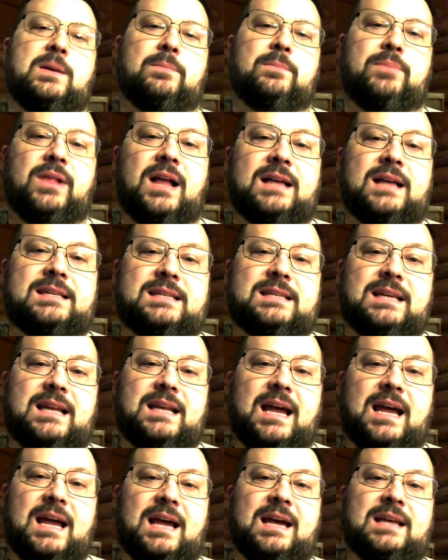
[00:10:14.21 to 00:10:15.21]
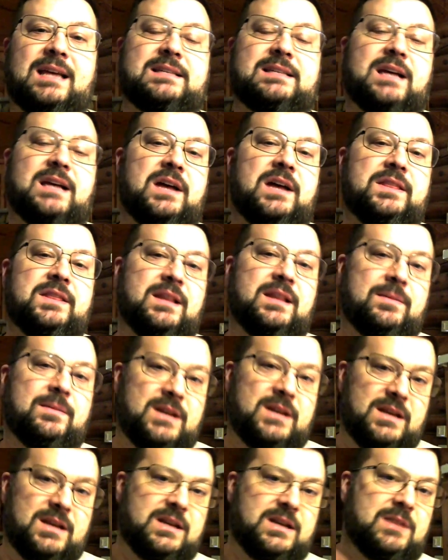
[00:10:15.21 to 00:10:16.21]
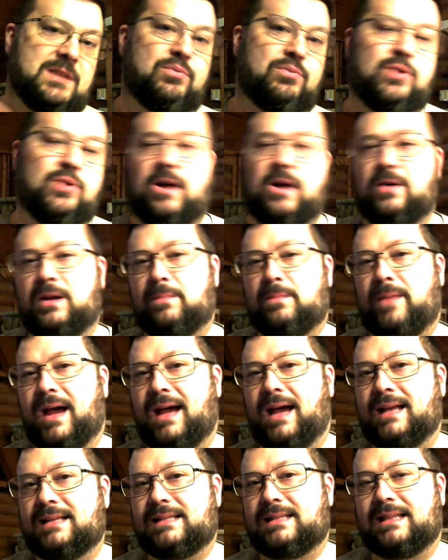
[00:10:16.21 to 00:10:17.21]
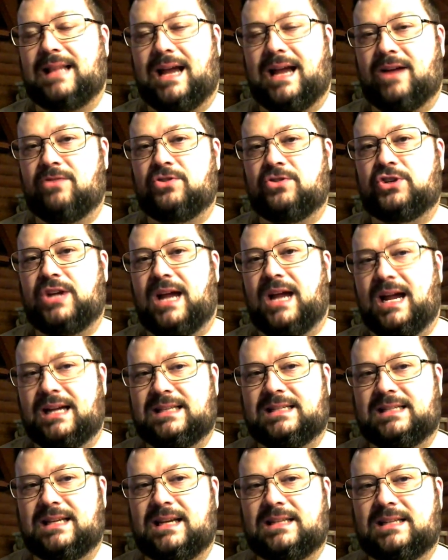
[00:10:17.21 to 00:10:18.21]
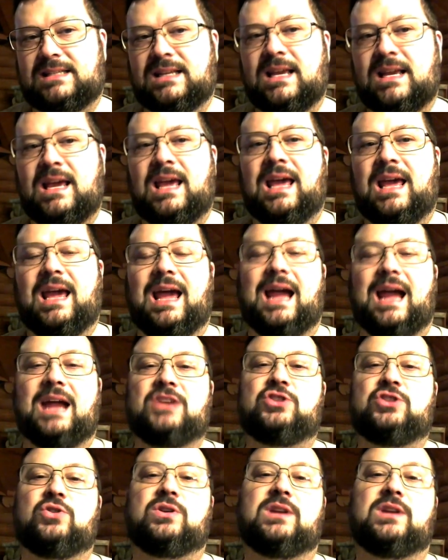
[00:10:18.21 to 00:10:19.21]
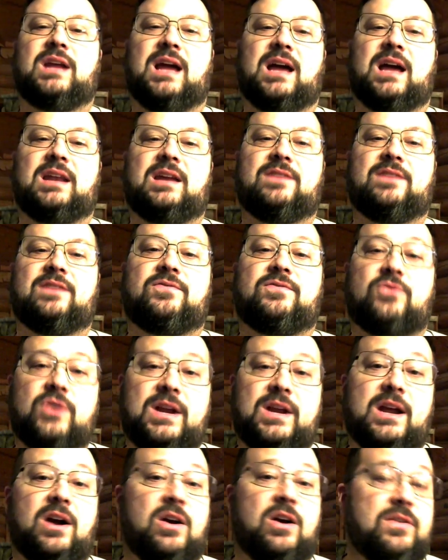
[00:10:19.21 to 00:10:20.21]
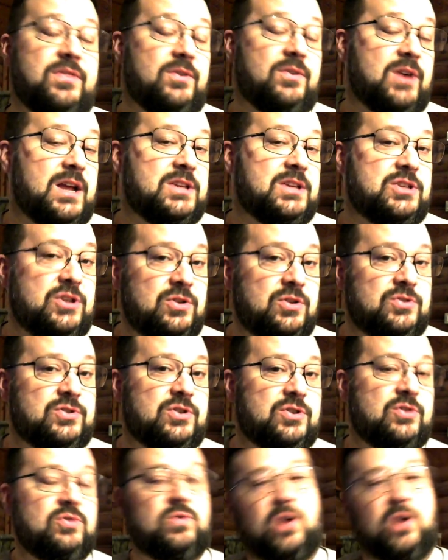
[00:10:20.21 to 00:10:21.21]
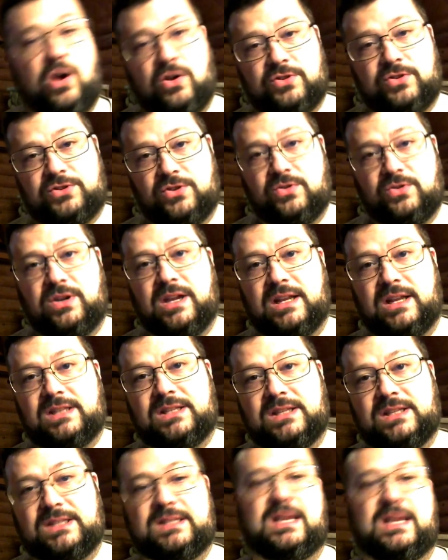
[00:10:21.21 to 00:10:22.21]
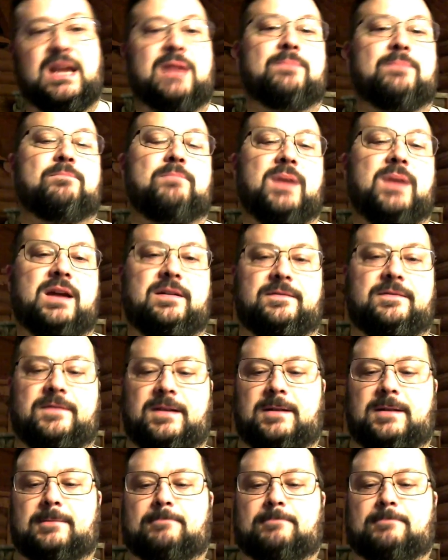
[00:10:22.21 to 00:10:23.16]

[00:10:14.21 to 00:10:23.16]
Plus, it has unlimited priority pass lounge access, and you can add a free authorized user who also gets the same benefit.